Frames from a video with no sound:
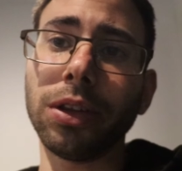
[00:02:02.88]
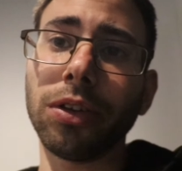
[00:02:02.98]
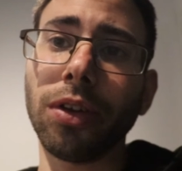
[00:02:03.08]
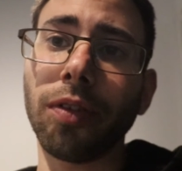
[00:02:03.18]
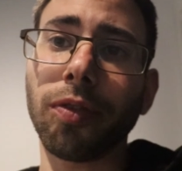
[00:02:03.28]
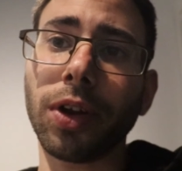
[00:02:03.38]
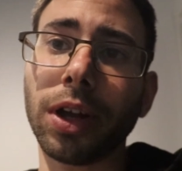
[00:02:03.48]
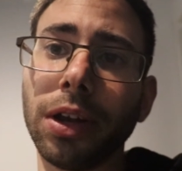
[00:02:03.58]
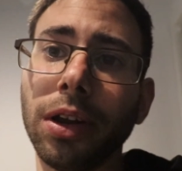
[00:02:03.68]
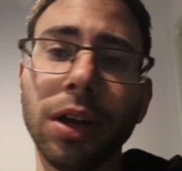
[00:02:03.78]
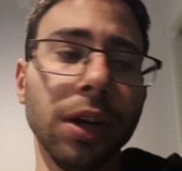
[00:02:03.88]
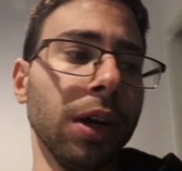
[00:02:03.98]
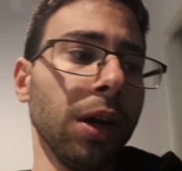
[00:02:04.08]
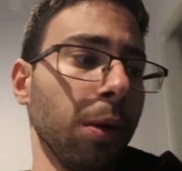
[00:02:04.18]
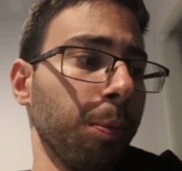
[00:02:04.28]
this freaking
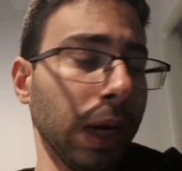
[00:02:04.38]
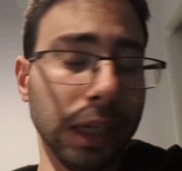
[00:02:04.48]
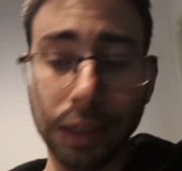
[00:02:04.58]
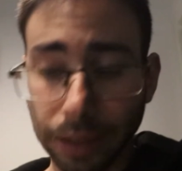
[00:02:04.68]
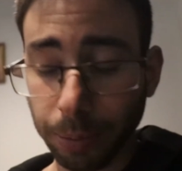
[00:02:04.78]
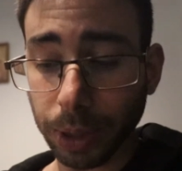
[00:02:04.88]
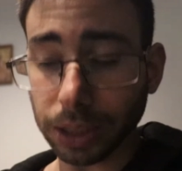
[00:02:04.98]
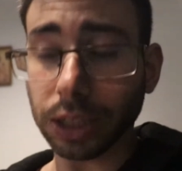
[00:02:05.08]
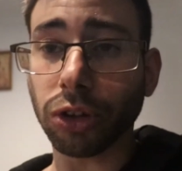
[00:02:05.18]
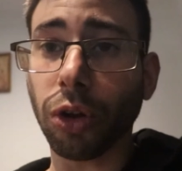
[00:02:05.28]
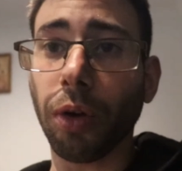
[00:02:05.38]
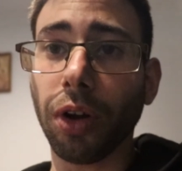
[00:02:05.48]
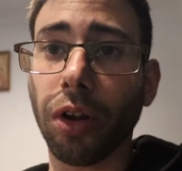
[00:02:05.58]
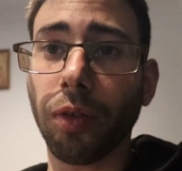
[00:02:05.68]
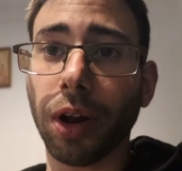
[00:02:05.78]
pandemic that's going
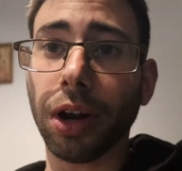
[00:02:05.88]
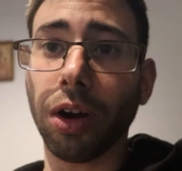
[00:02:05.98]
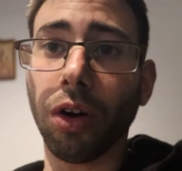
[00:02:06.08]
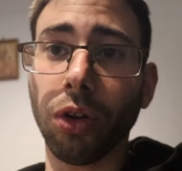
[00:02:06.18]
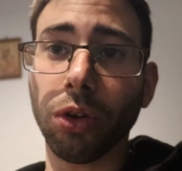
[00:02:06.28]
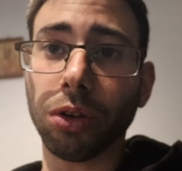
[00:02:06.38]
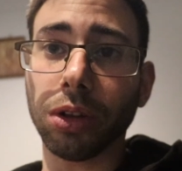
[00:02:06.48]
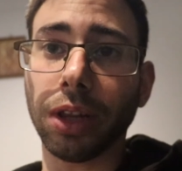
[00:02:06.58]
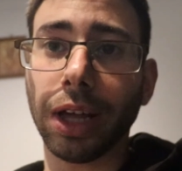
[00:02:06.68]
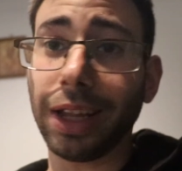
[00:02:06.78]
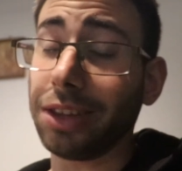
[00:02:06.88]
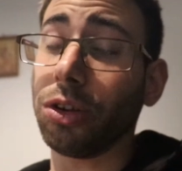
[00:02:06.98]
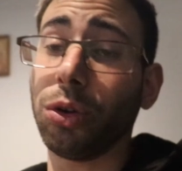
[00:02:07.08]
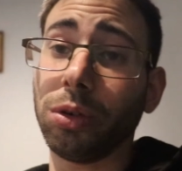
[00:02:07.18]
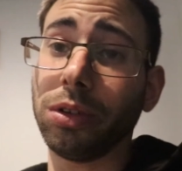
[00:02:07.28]
on right now. Oh, look at that. That's
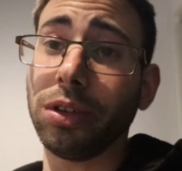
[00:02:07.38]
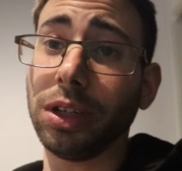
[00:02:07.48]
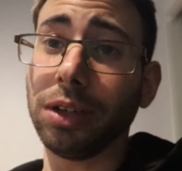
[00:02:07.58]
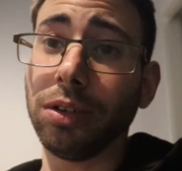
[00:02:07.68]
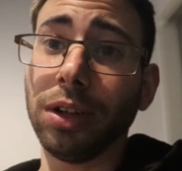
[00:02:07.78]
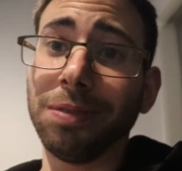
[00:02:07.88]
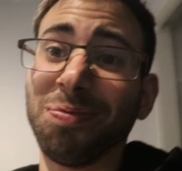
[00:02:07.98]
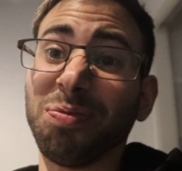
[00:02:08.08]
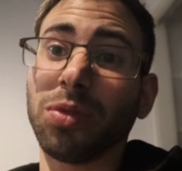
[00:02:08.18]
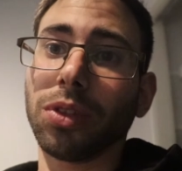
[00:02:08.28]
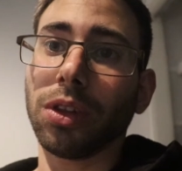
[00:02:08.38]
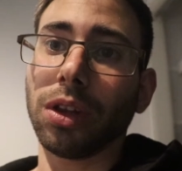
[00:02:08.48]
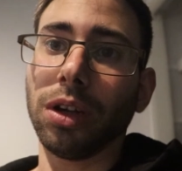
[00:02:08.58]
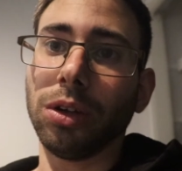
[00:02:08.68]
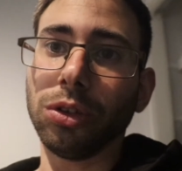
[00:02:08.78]
a good thing.
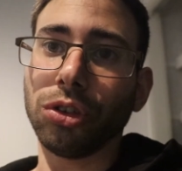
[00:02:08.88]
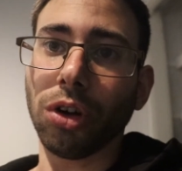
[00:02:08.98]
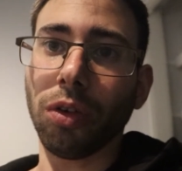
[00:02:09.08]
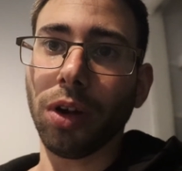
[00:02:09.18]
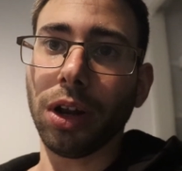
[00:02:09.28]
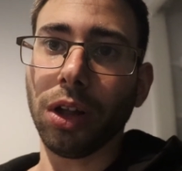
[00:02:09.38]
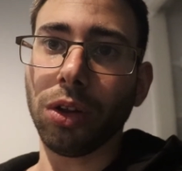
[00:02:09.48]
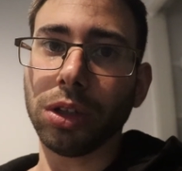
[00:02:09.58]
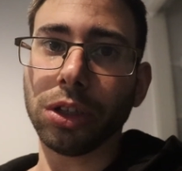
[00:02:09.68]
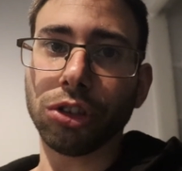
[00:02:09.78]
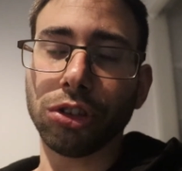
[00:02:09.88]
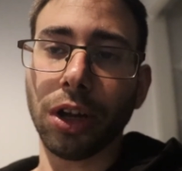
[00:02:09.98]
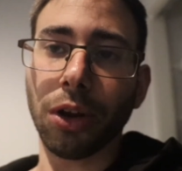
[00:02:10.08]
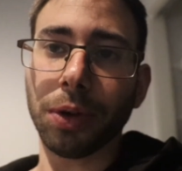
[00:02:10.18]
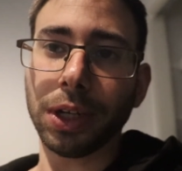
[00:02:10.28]
Good shot right now. Look at the
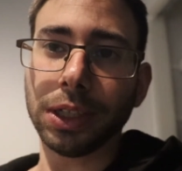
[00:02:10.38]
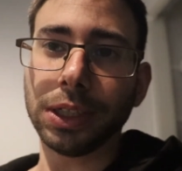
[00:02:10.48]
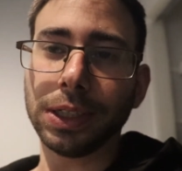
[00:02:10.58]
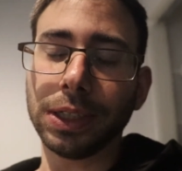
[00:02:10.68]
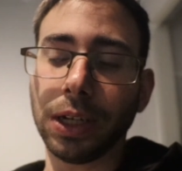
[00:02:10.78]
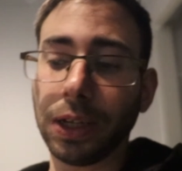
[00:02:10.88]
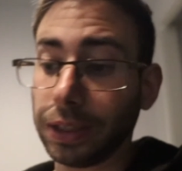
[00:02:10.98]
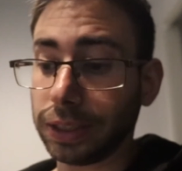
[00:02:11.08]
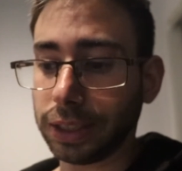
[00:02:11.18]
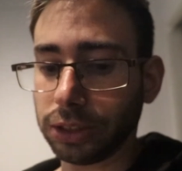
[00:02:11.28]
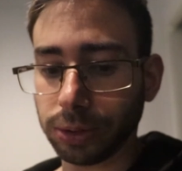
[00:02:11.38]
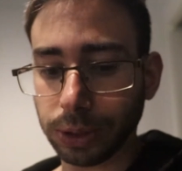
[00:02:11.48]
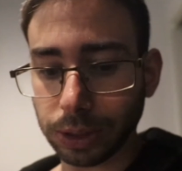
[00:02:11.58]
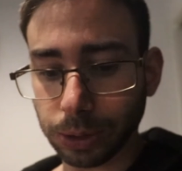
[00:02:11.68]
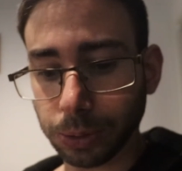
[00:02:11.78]
shadowing. Oh, that's
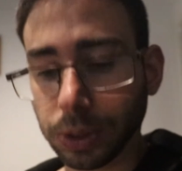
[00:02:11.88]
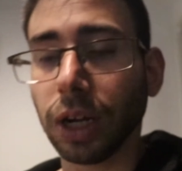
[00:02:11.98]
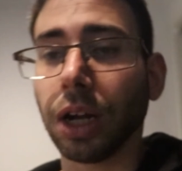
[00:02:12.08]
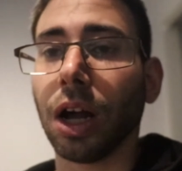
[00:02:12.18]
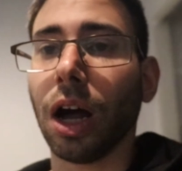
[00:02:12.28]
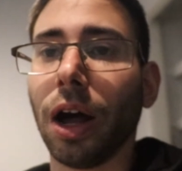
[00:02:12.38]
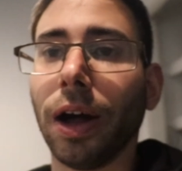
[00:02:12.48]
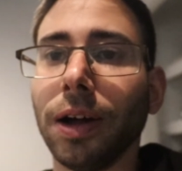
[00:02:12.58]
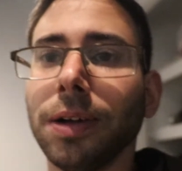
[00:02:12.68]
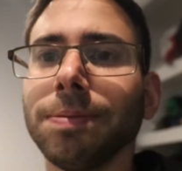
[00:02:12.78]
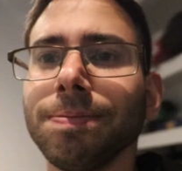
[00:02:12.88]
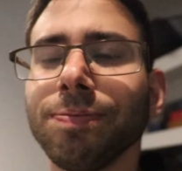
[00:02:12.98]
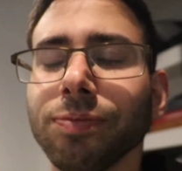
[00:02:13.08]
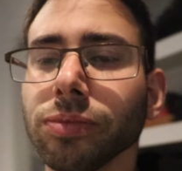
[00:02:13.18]
really cool. I